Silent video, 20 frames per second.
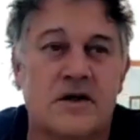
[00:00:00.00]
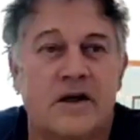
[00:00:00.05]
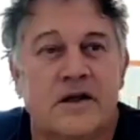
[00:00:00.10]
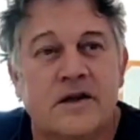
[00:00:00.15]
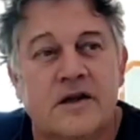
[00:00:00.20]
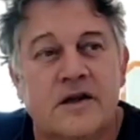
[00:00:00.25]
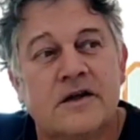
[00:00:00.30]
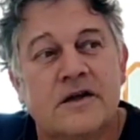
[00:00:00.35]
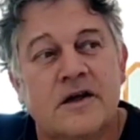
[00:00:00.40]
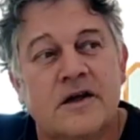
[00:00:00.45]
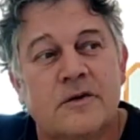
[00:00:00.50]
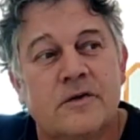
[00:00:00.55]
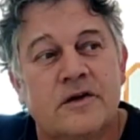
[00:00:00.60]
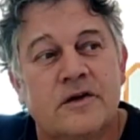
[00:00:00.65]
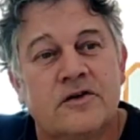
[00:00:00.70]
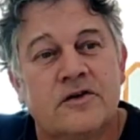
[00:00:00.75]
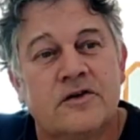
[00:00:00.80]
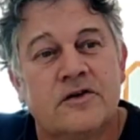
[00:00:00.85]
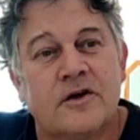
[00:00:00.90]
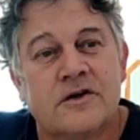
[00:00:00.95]
and then they would
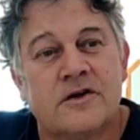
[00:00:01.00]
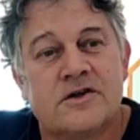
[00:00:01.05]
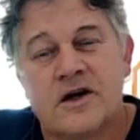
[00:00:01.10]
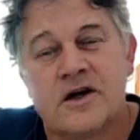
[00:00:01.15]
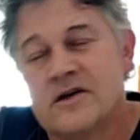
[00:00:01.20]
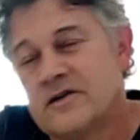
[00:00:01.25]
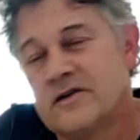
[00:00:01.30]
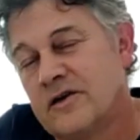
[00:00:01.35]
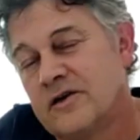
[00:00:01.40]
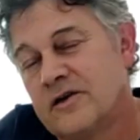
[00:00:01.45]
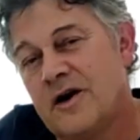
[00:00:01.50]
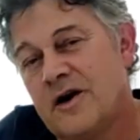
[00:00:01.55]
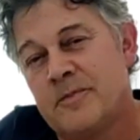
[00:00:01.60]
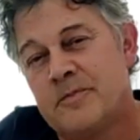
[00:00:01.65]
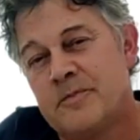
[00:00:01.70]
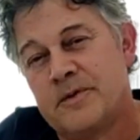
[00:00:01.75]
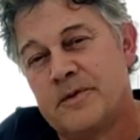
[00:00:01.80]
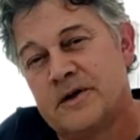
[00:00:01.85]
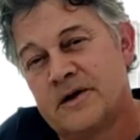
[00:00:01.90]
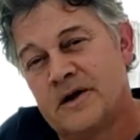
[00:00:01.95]
start chasing you
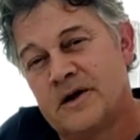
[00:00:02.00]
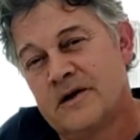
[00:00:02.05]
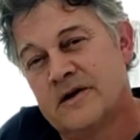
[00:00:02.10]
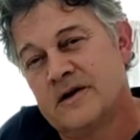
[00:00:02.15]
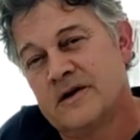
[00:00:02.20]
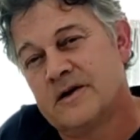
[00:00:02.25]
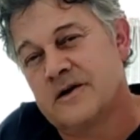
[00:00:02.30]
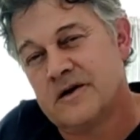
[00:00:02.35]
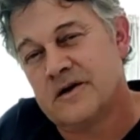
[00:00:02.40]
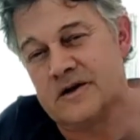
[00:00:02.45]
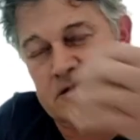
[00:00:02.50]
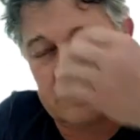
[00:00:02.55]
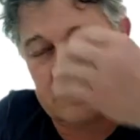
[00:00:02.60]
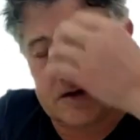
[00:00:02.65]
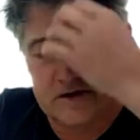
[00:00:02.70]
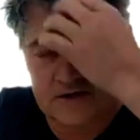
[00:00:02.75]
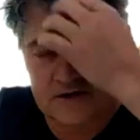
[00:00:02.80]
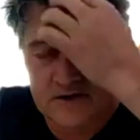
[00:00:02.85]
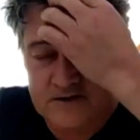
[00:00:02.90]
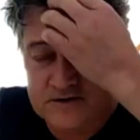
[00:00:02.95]
up and down in the
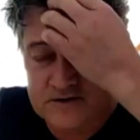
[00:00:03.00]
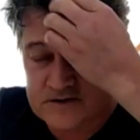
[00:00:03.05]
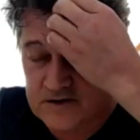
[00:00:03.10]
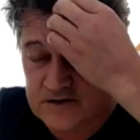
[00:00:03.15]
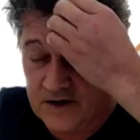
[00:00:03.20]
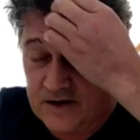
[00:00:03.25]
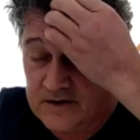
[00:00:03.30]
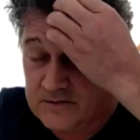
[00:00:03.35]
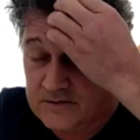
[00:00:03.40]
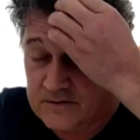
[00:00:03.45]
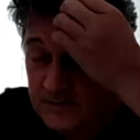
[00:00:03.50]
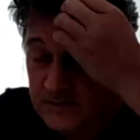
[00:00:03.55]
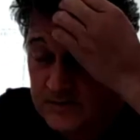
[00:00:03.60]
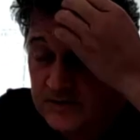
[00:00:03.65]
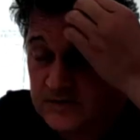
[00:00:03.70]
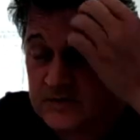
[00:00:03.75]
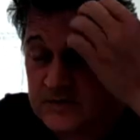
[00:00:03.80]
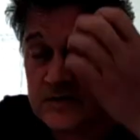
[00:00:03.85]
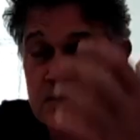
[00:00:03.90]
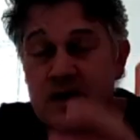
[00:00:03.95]
dunes. And we
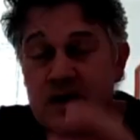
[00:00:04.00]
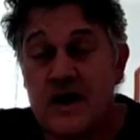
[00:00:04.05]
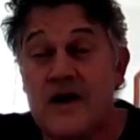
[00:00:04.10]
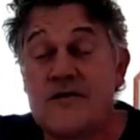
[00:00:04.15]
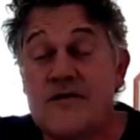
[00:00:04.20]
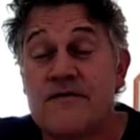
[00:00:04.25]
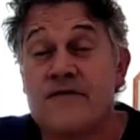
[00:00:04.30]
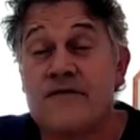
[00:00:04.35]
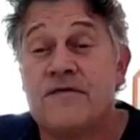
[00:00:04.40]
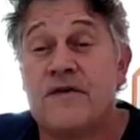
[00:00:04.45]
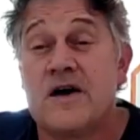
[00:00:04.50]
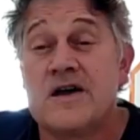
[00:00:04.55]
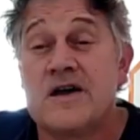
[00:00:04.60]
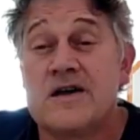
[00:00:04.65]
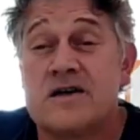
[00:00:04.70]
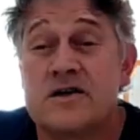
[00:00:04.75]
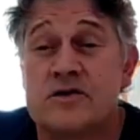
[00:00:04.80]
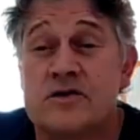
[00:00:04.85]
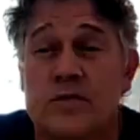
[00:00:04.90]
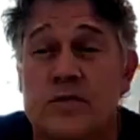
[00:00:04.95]
would do live
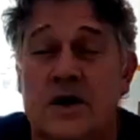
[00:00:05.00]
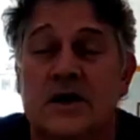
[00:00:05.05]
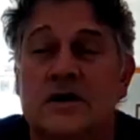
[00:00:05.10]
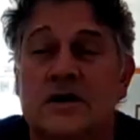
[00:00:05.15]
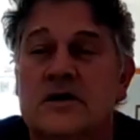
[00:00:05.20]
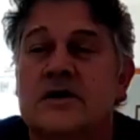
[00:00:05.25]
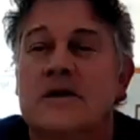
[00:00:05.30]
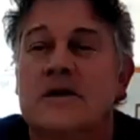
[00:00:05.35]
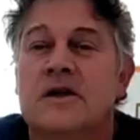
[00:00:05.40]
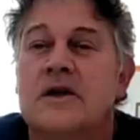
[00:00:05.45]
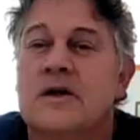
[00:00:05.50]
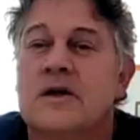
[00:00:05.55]
fire as well,